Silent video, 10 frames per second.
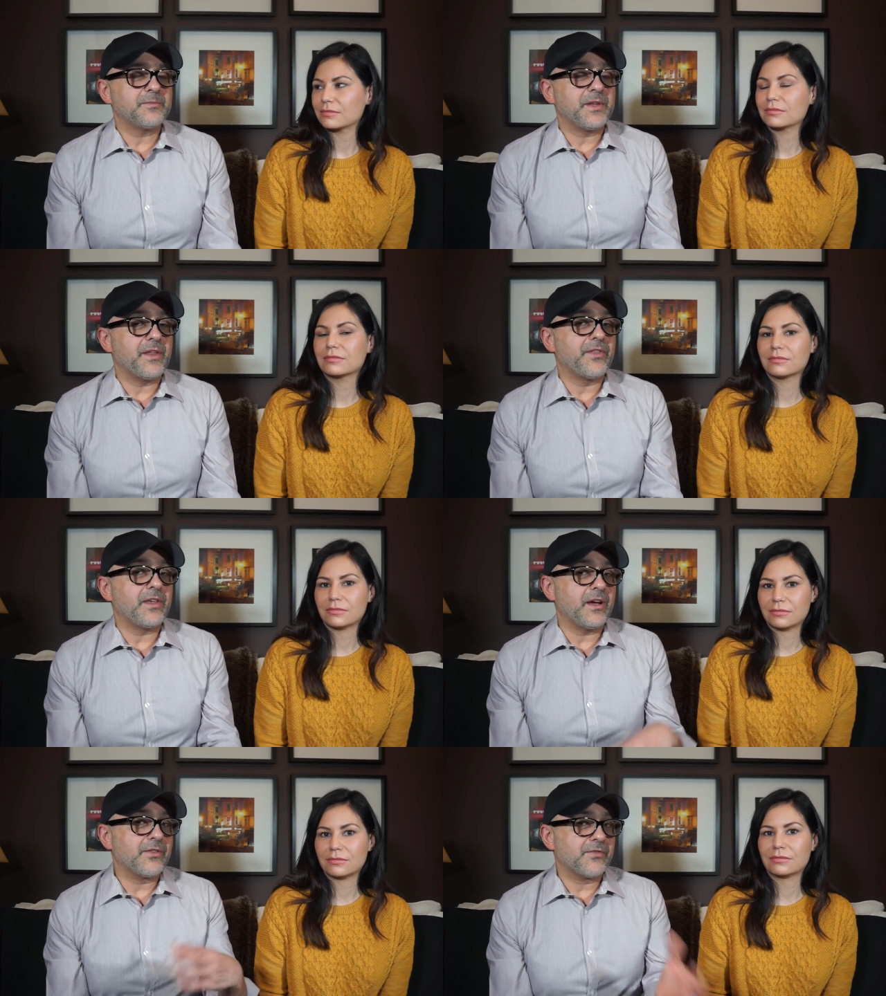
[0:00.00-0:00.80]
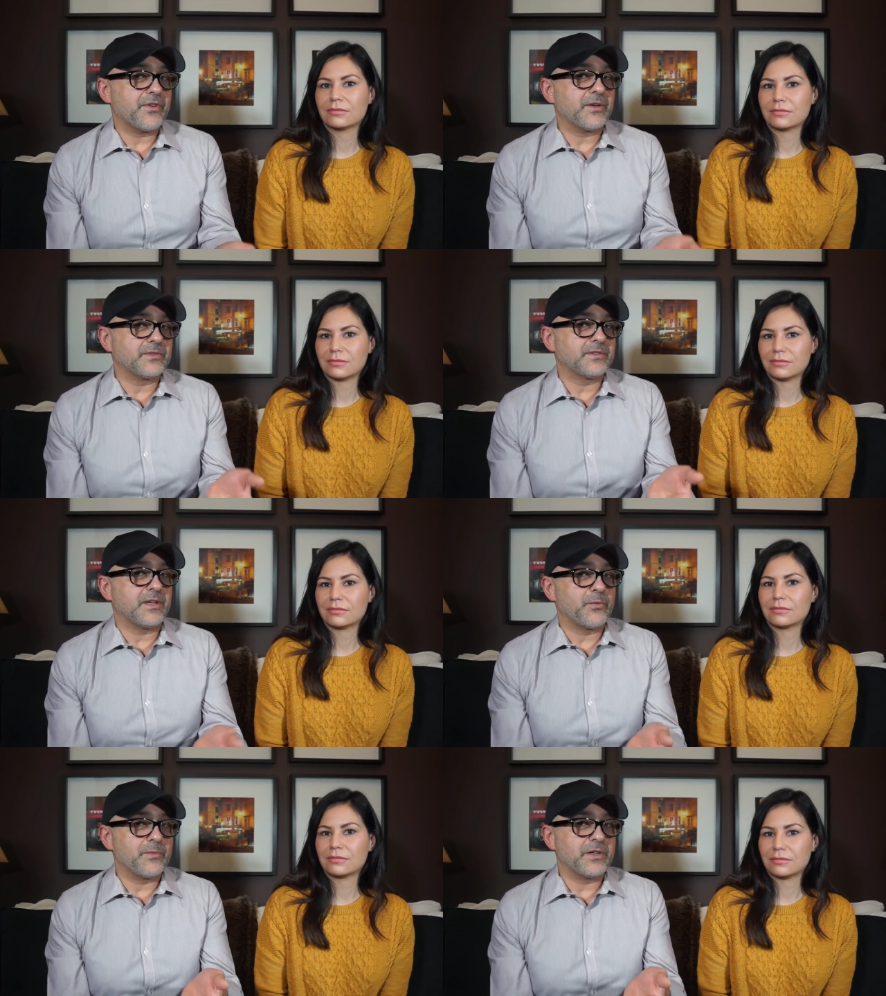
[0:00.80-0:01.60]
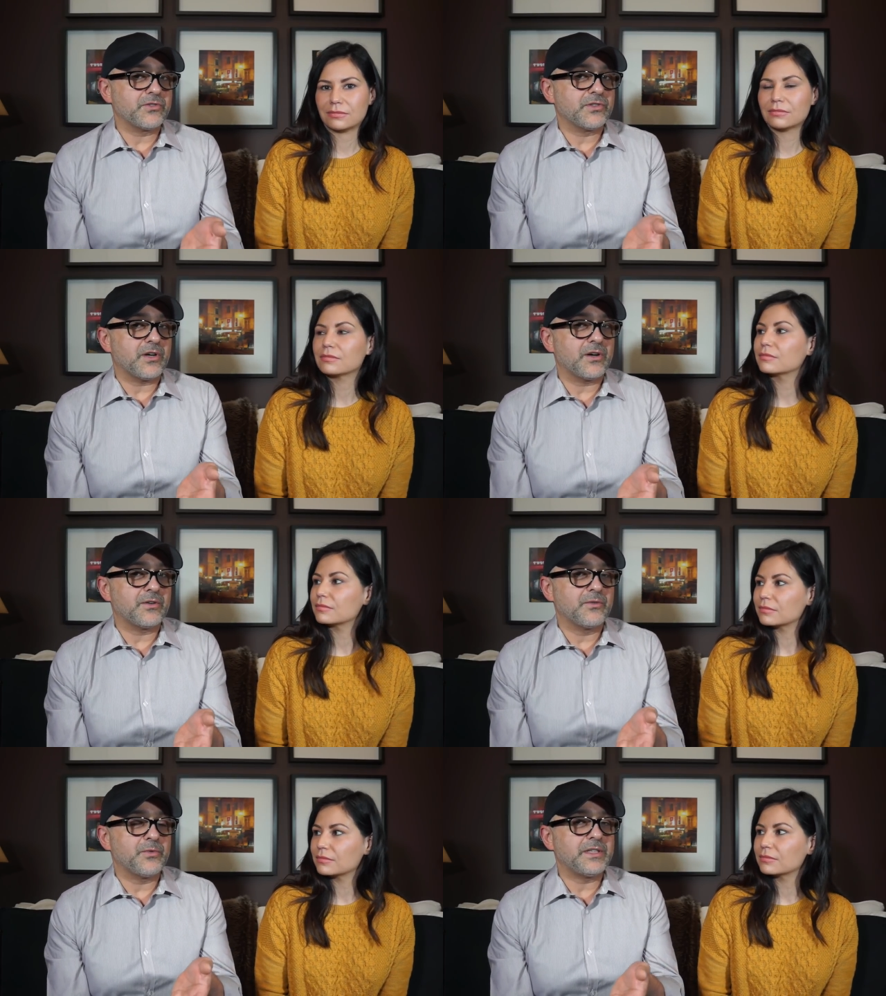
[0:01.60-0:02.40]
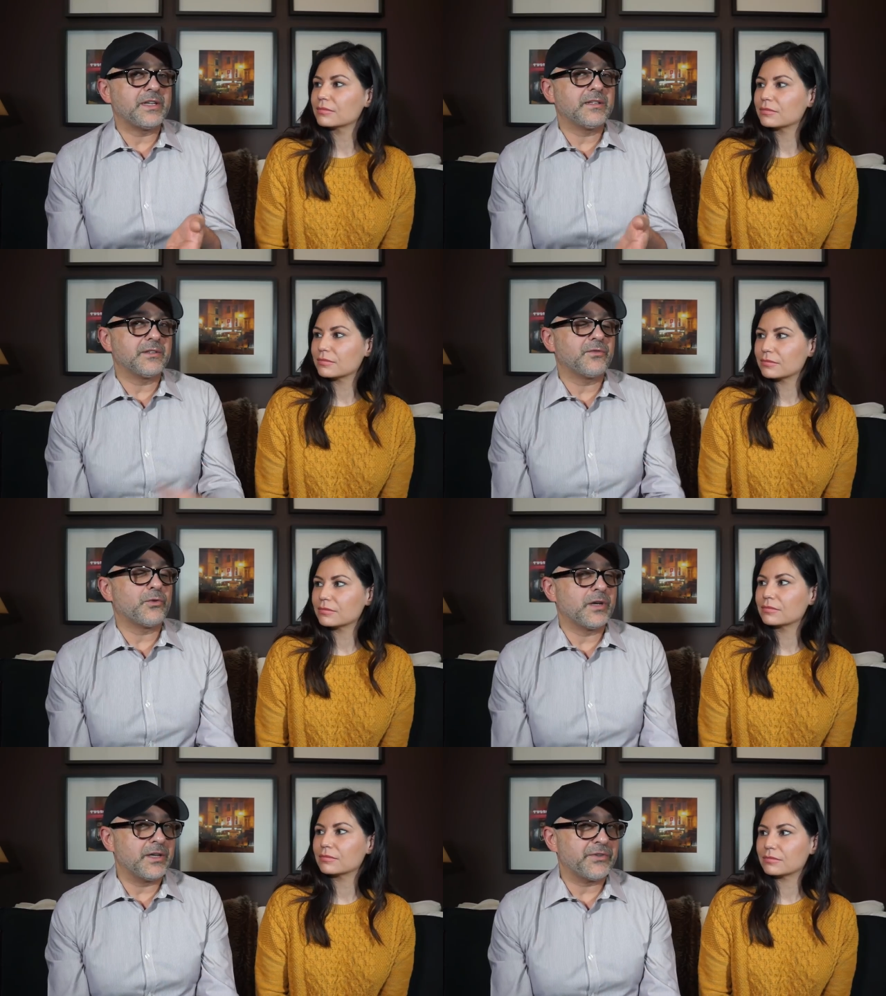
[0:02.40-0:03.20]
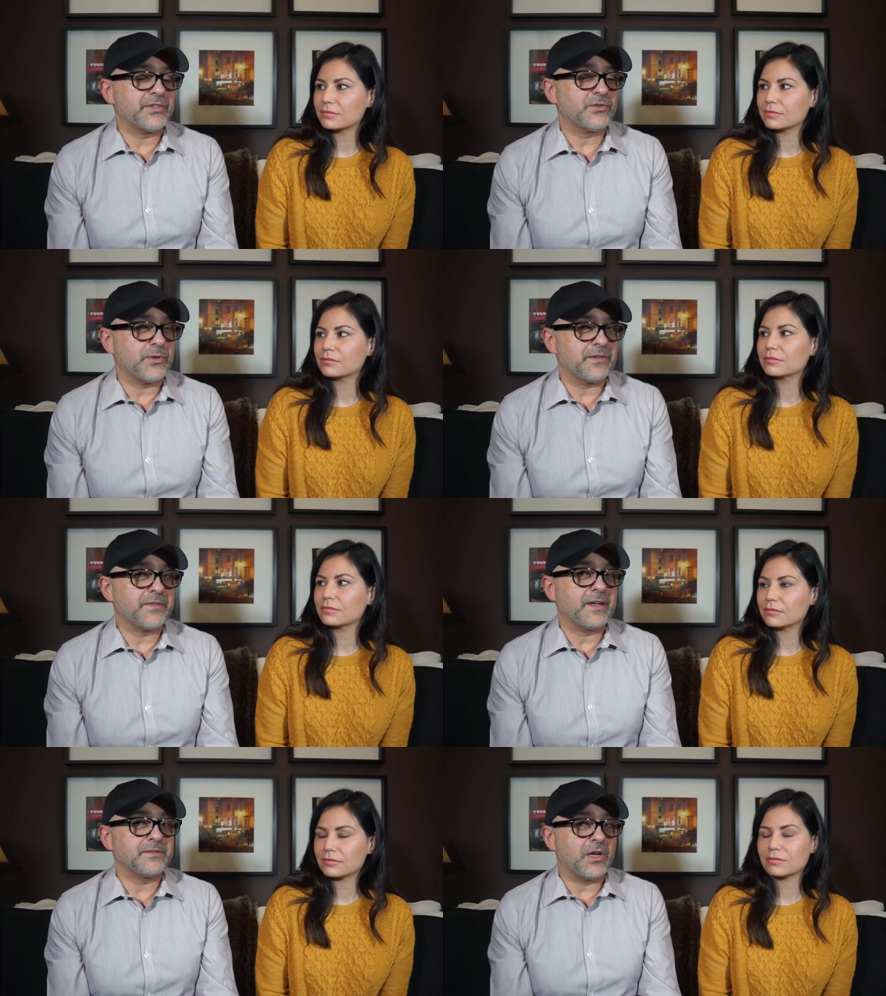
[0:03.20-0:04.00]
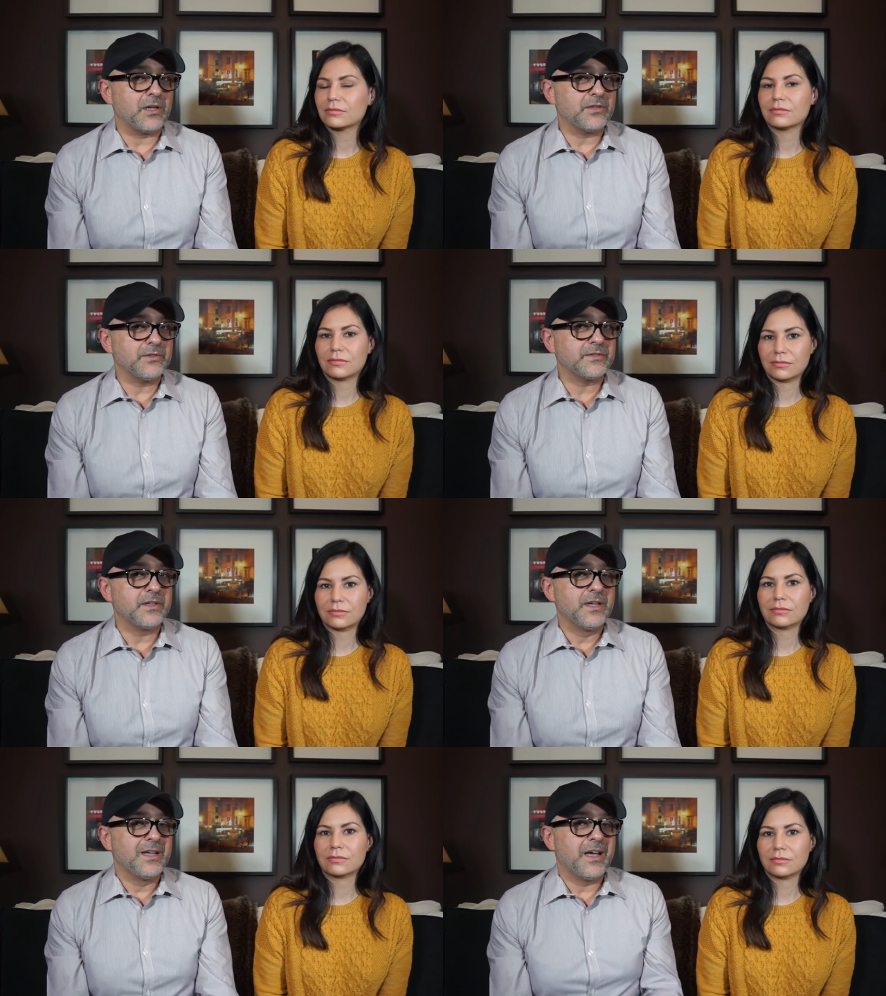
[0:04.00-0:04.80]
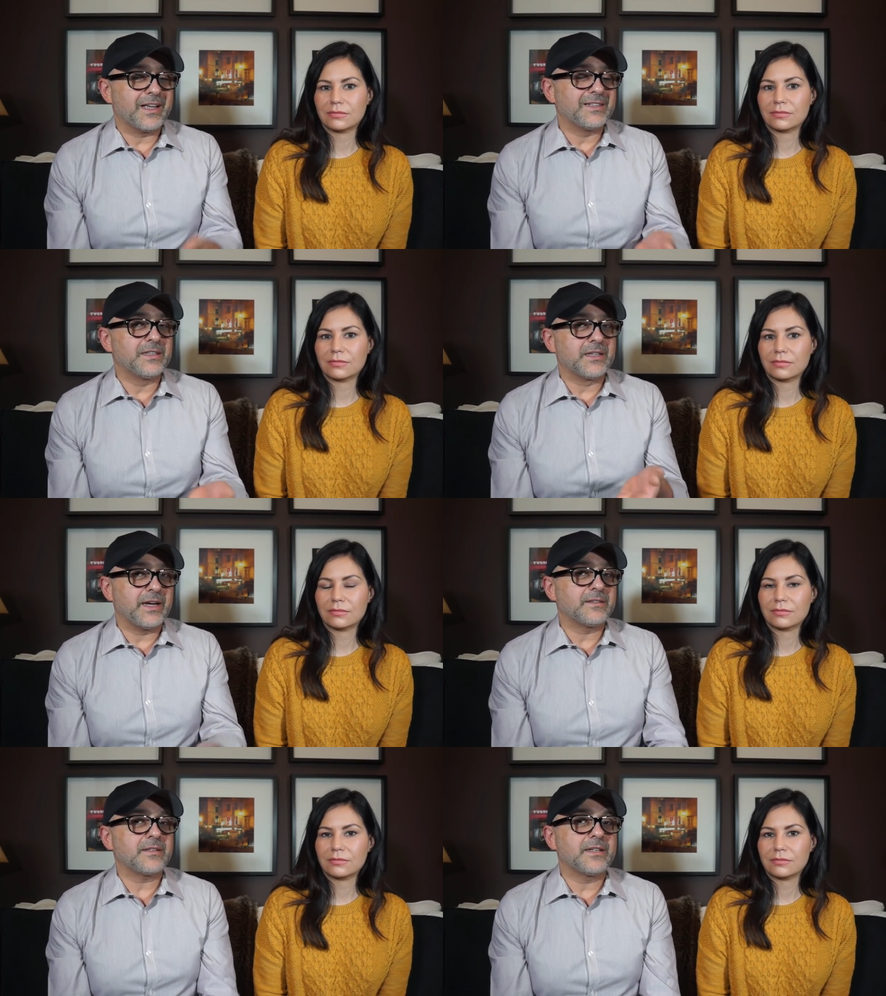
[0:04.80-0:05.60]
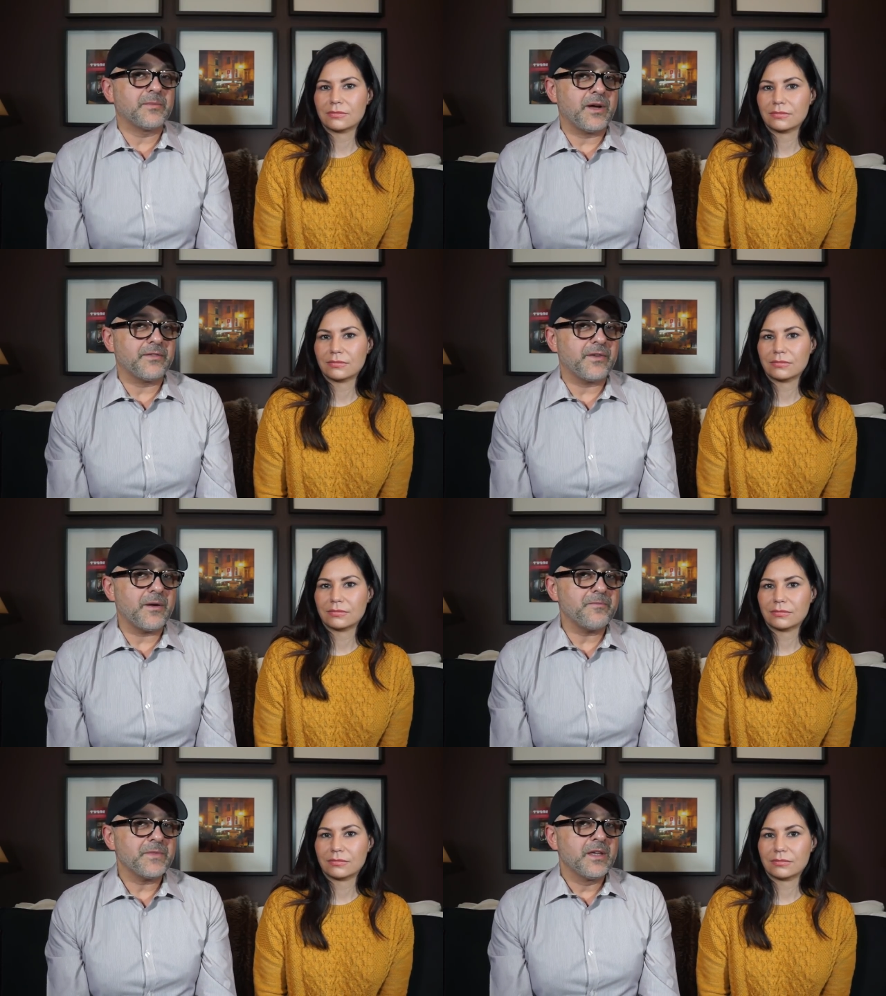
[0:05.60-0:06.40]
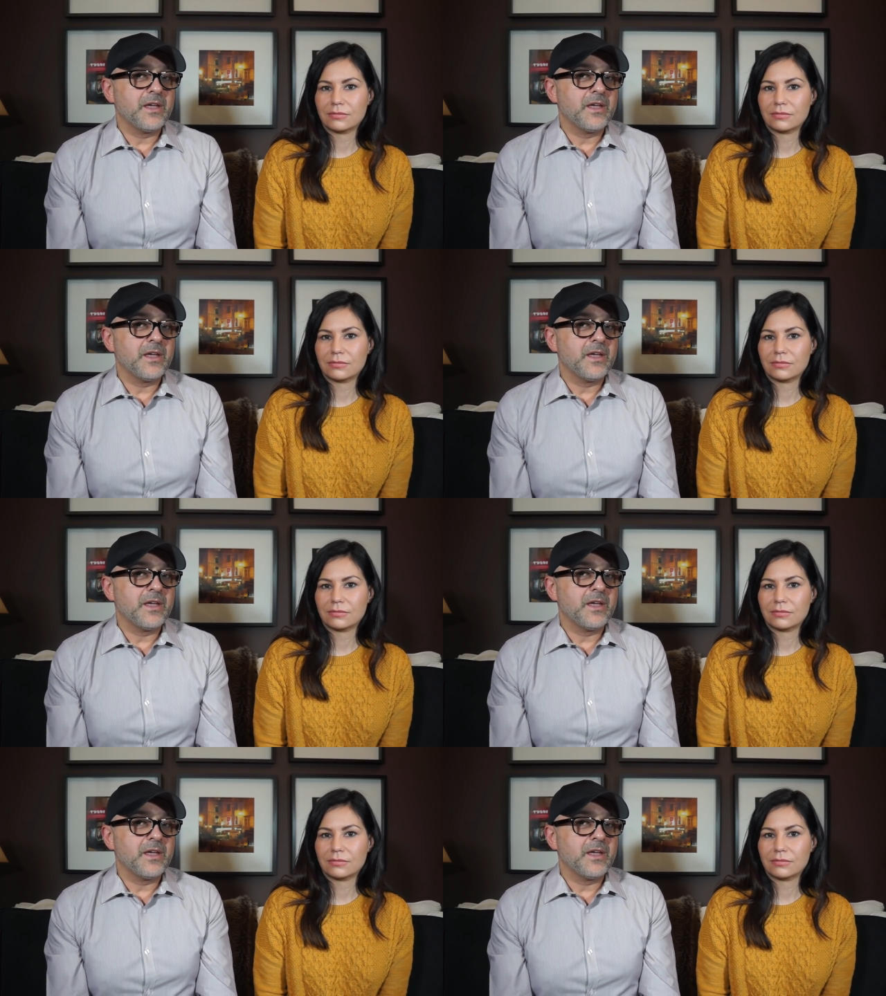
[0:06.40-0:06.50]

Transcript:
Speaker 1: but the other fragrances that we mentioned are retailing for $125. Again, these are Extraits de Parfum.